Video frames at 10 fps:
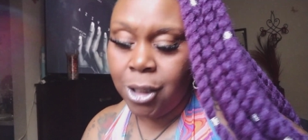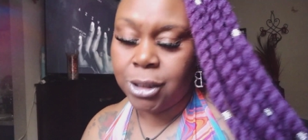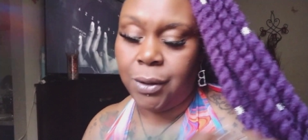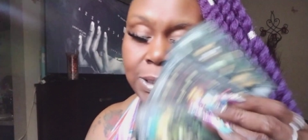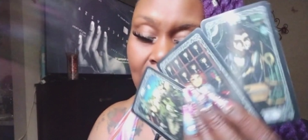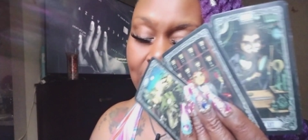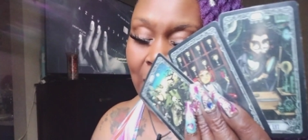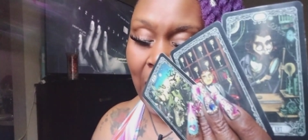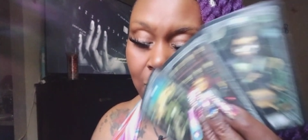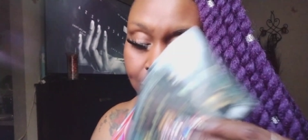So it's like
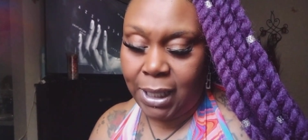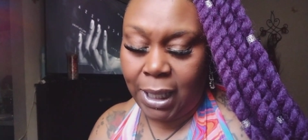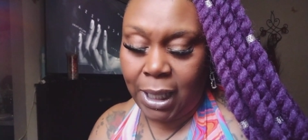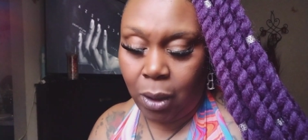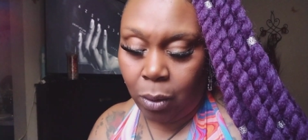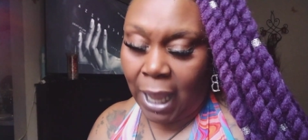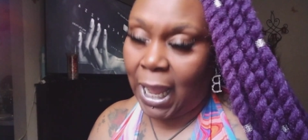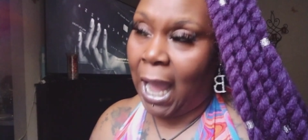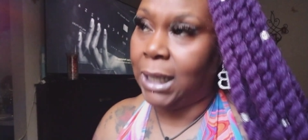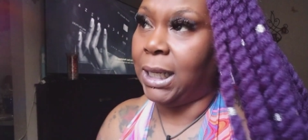y'all'll be equal.
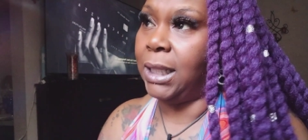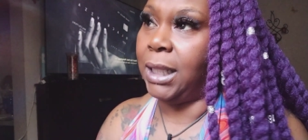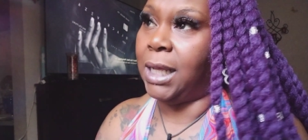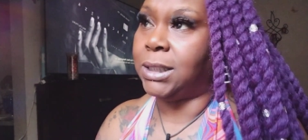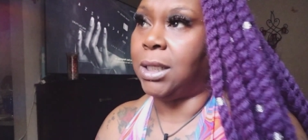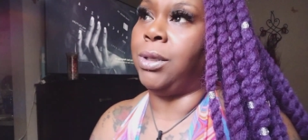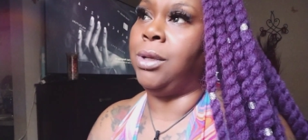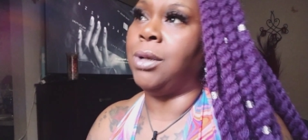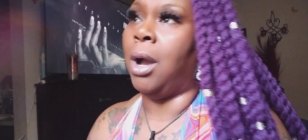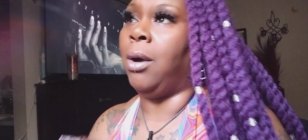Like I did this, so
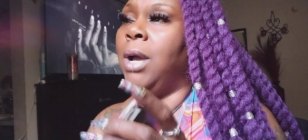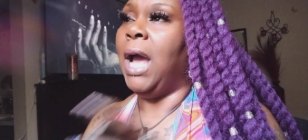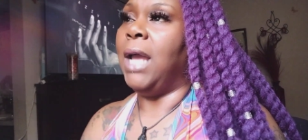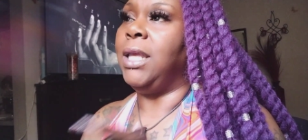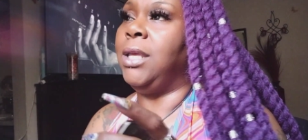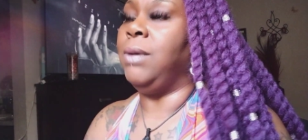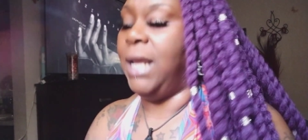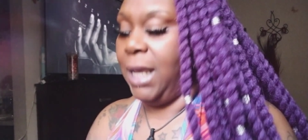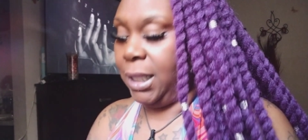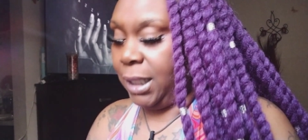you know you
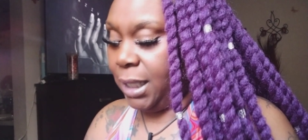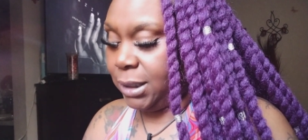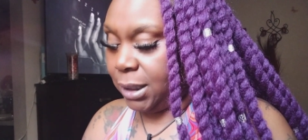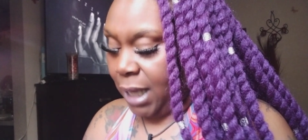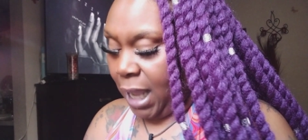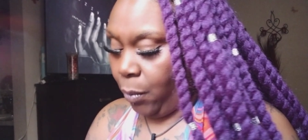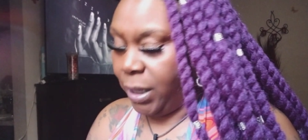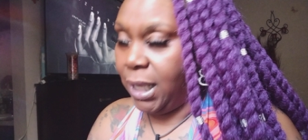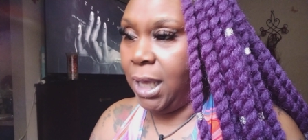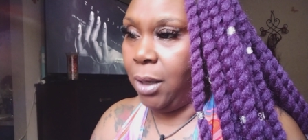did this, and now
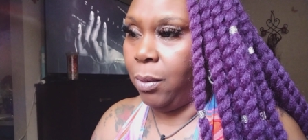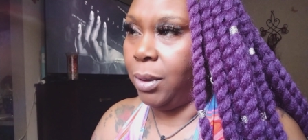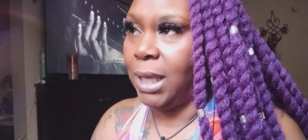we equal.